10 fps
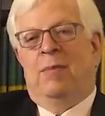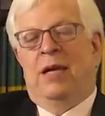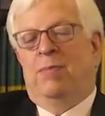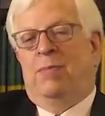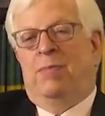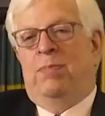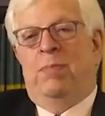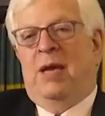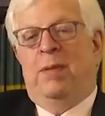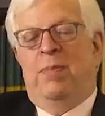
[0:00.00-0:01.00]
Mike
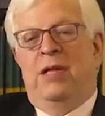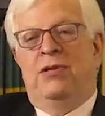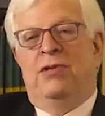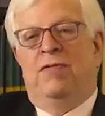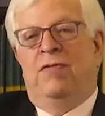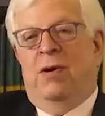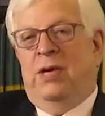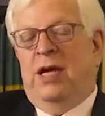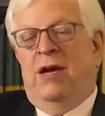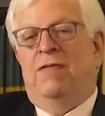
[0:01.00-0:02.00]
Pence is
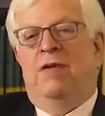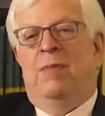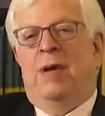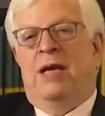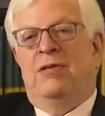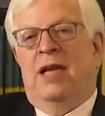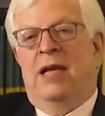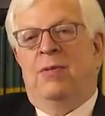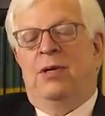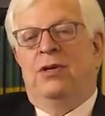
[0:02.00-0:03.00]
very careful about his
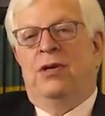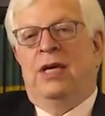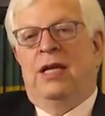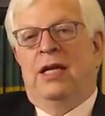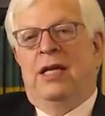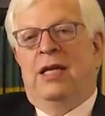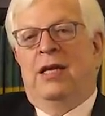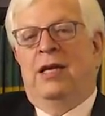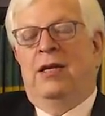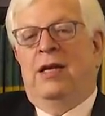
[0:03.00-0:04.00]
language.
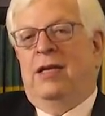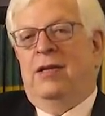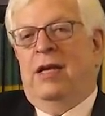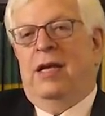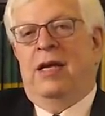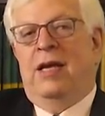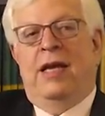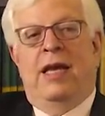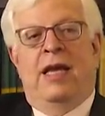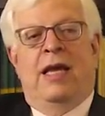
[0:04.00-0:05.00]

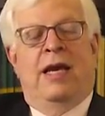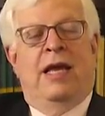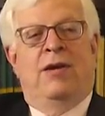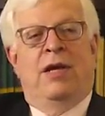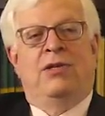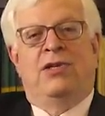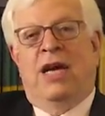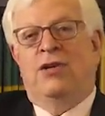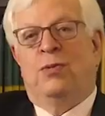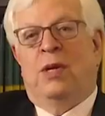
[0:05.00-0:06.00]
And
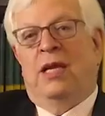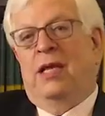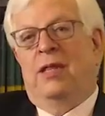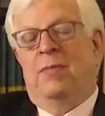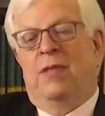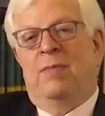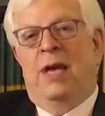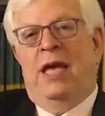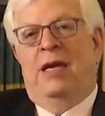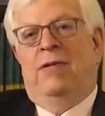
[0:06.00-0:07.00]
sexually, the
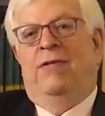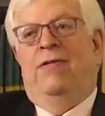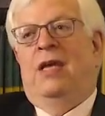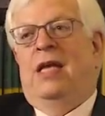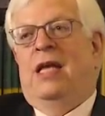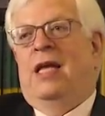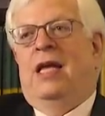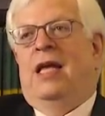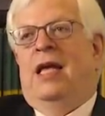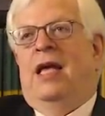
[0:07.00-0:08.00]
man is
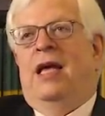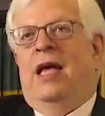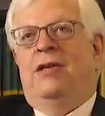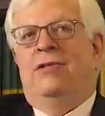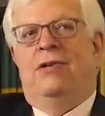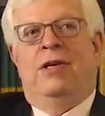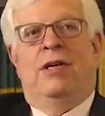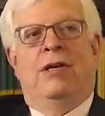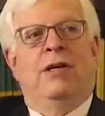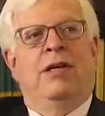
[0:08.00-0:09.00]
as
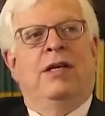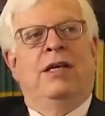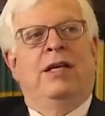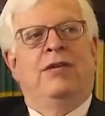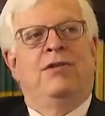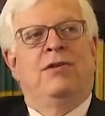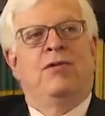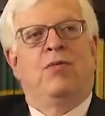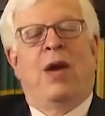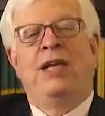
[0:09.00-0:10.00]

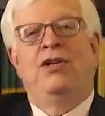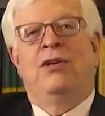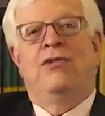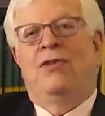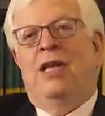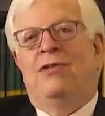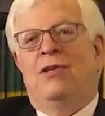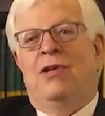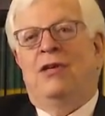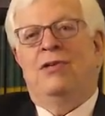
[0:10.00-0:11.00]
righteous as
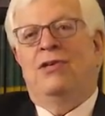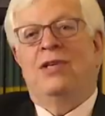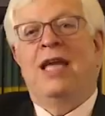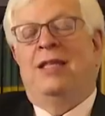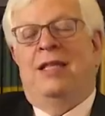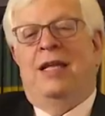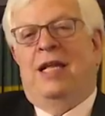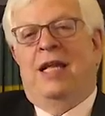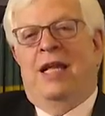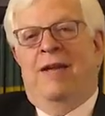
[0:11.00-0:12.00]
a saint.
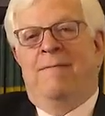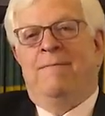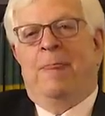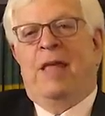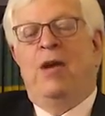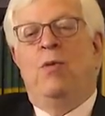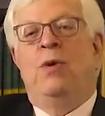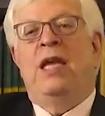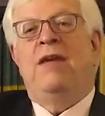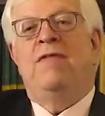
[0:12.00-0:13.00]
He
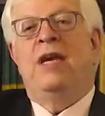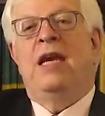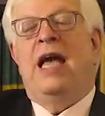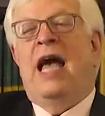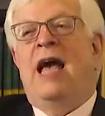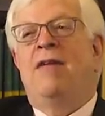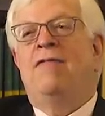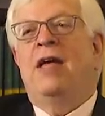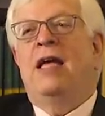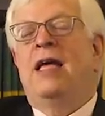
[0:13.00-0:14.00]
won't even
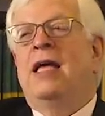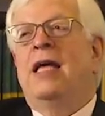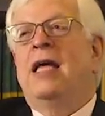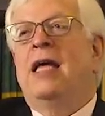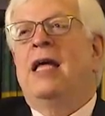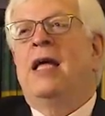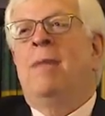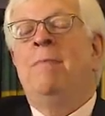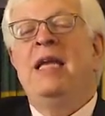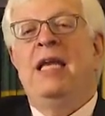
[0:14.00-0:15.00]
have
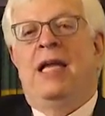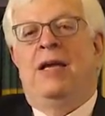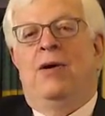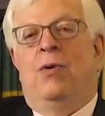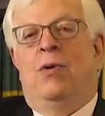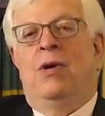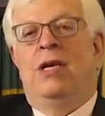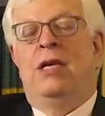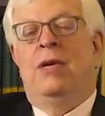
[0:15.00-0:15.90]
a meeting or